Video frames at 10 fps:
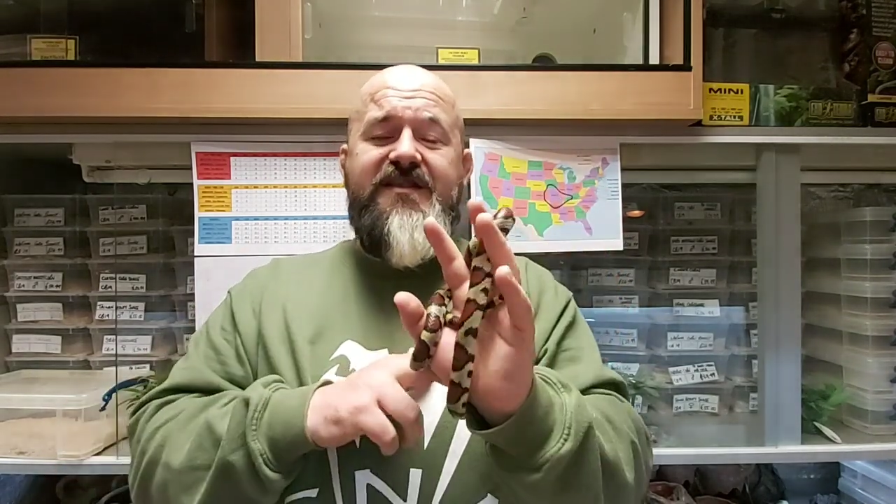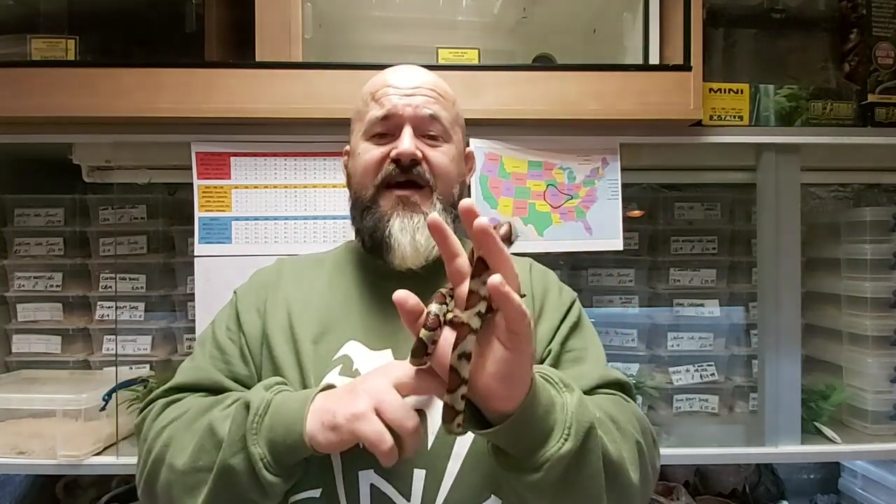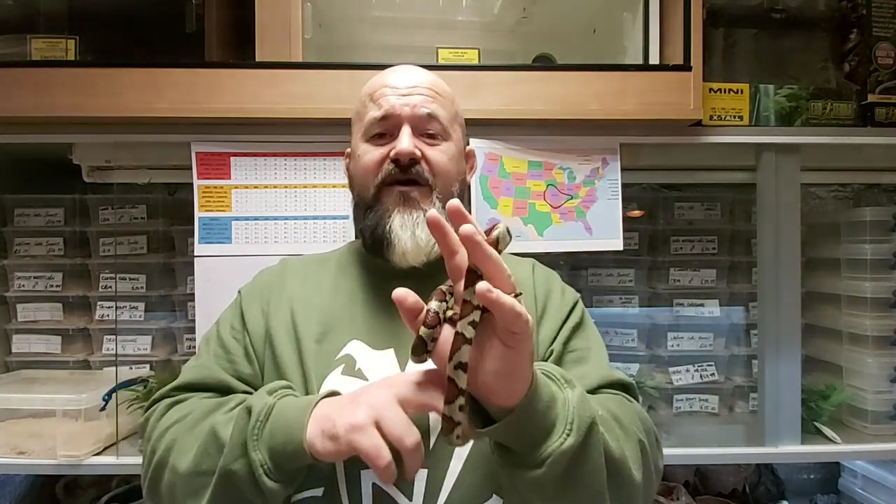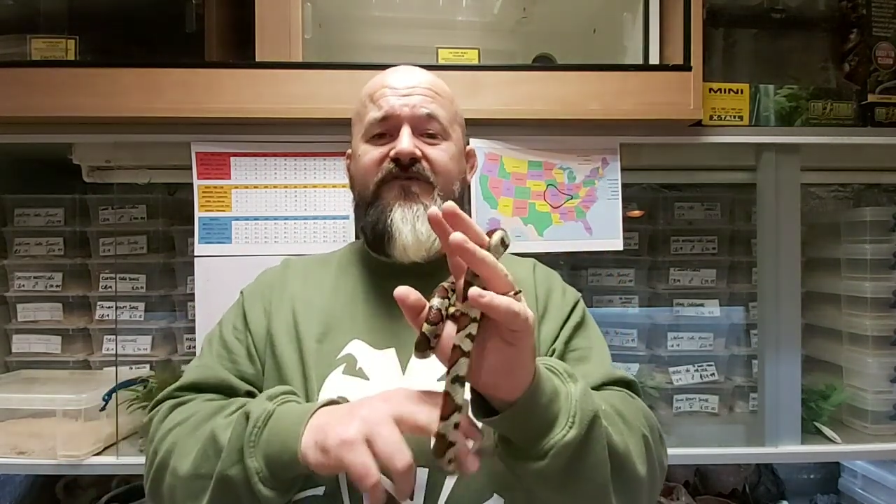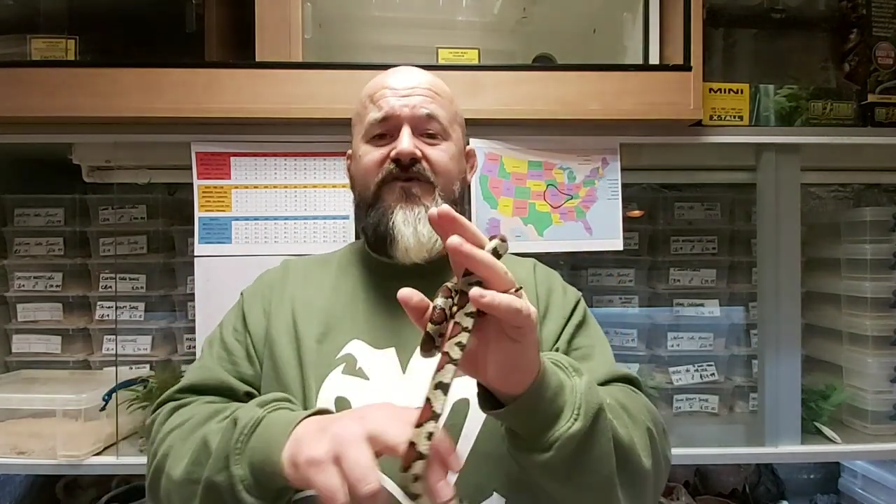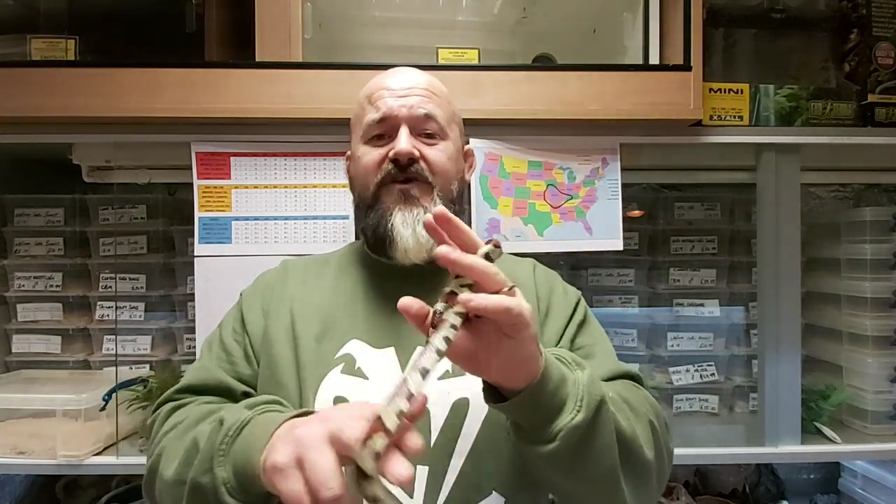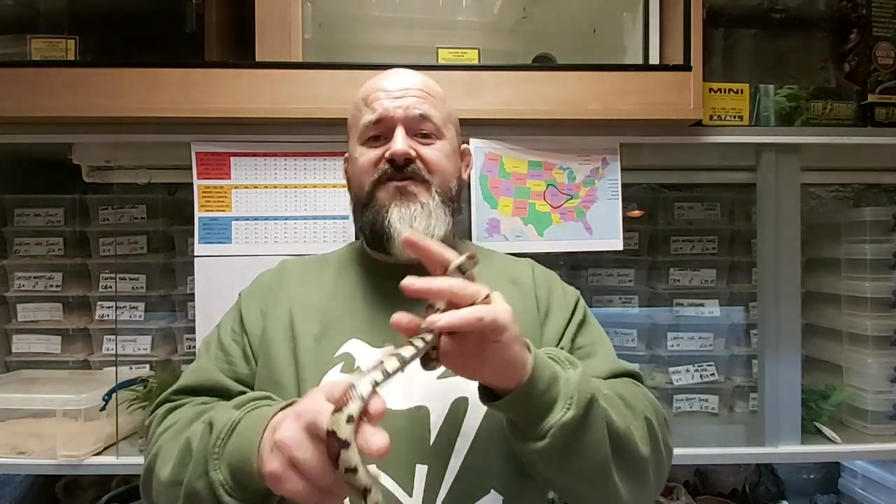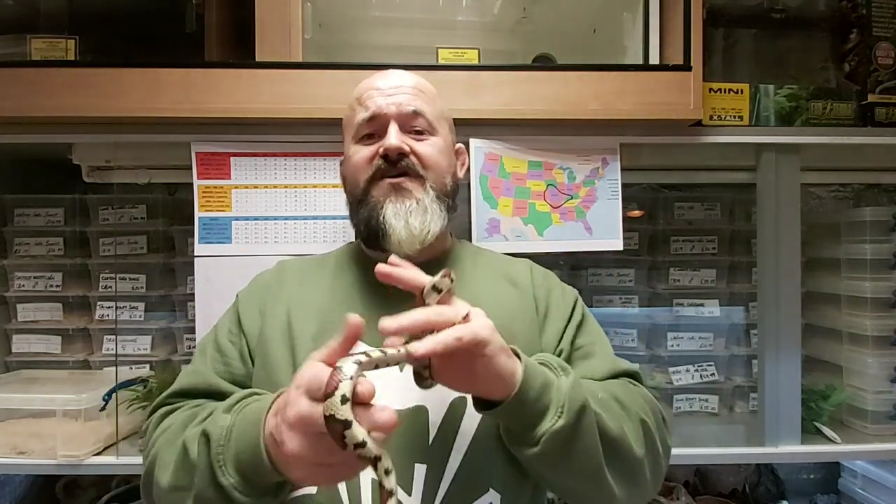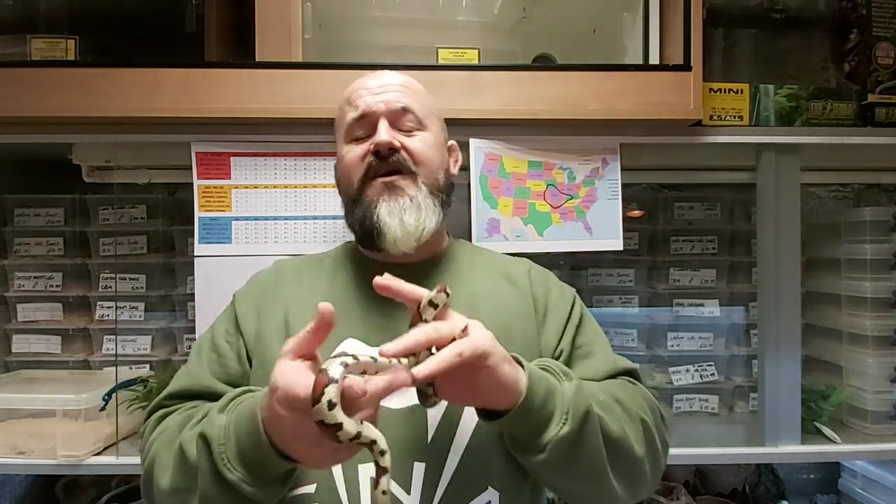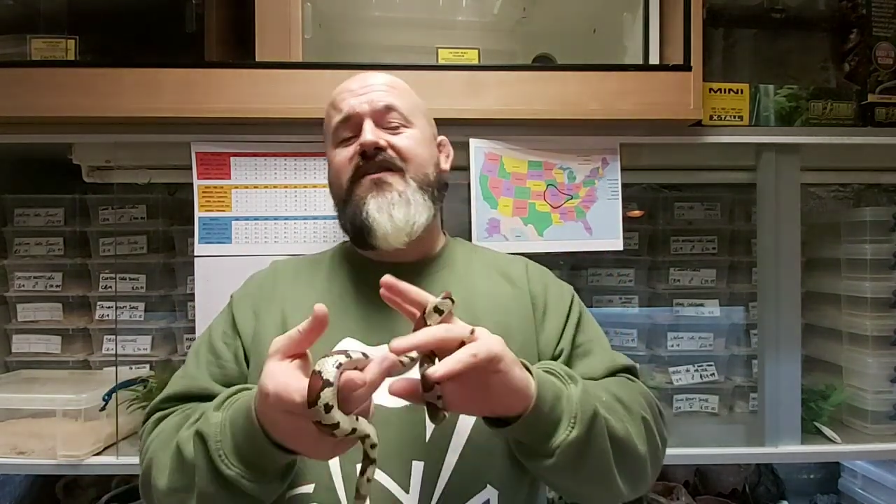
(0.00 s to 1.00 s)
Now, of
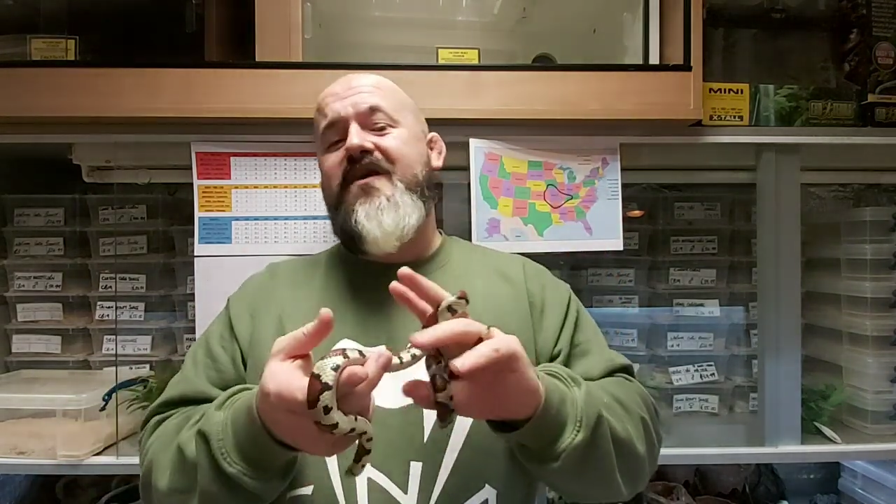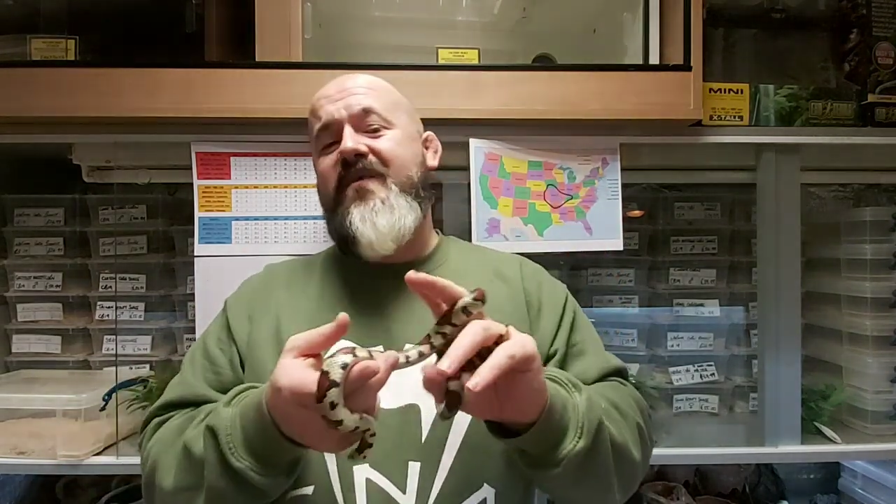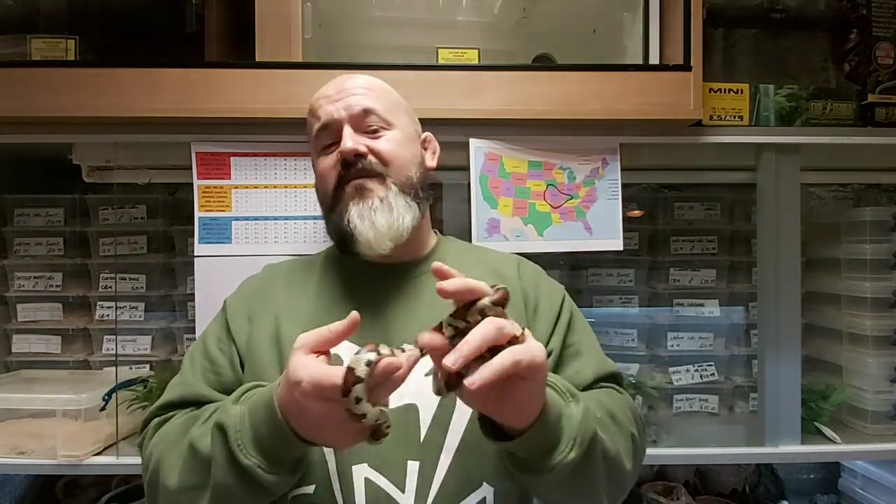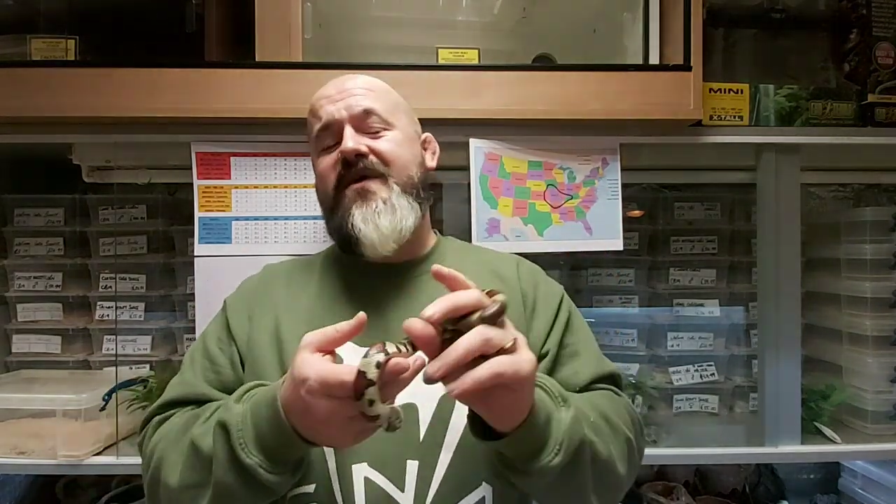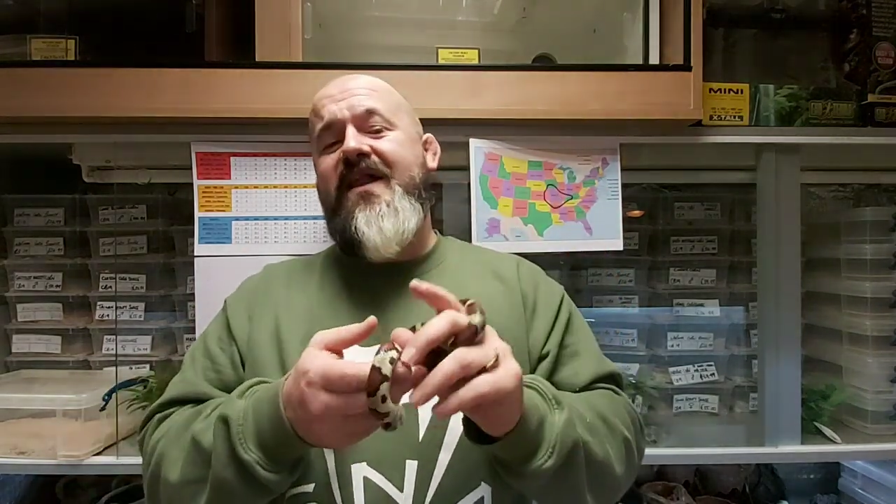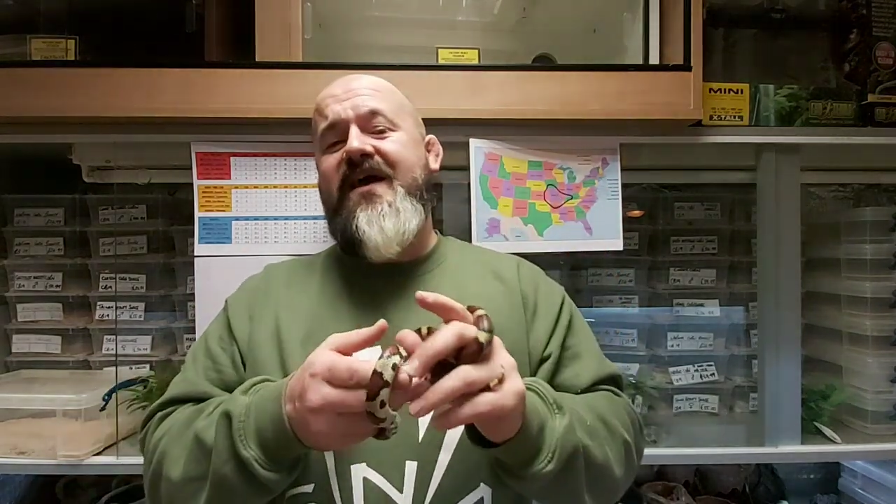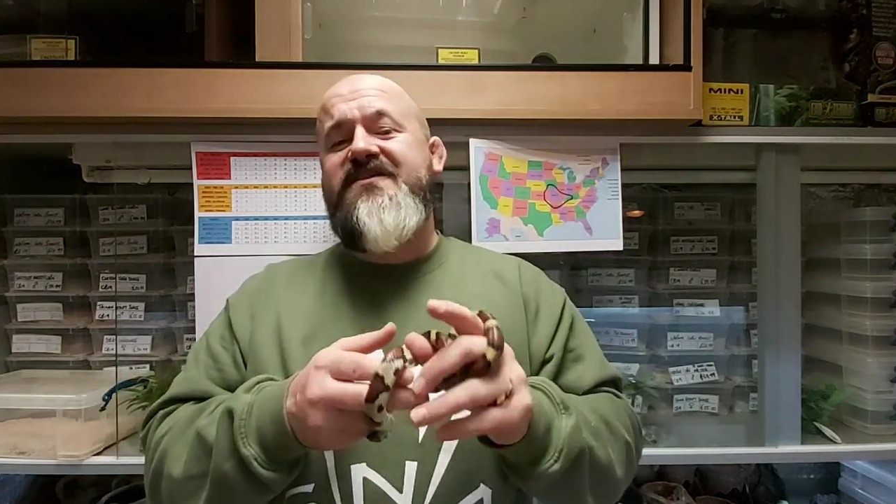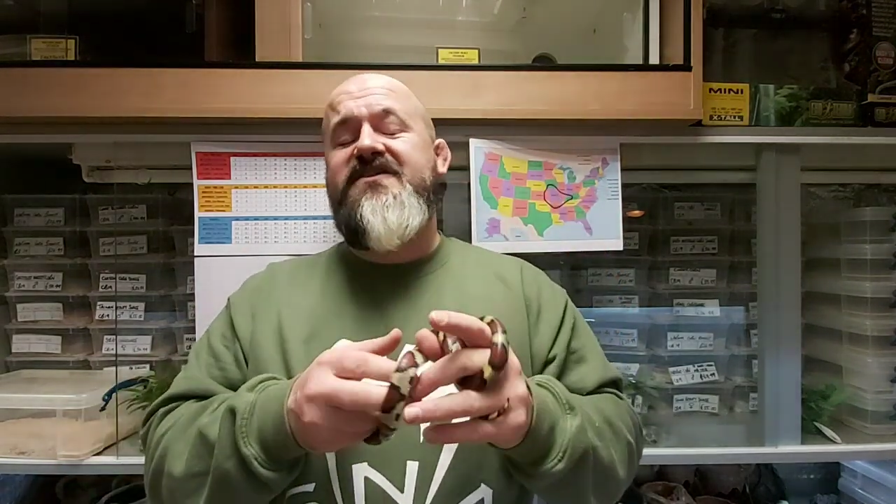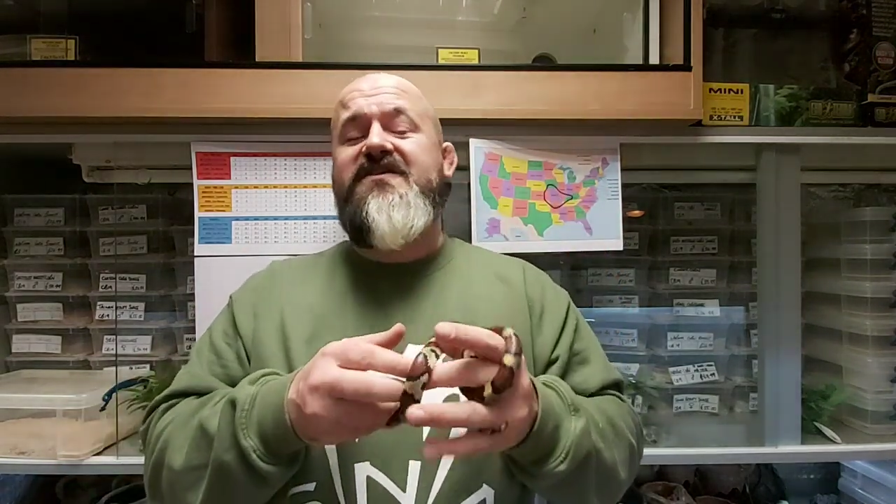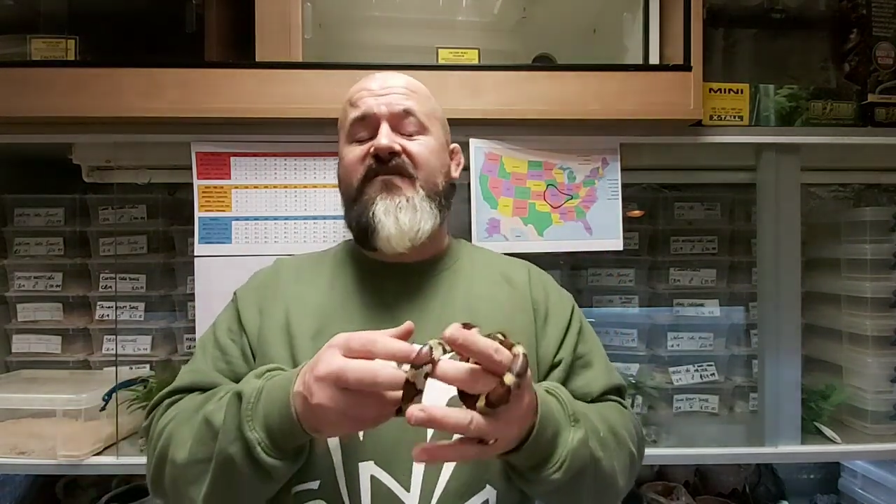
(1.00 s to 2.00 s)
course, They may be classed as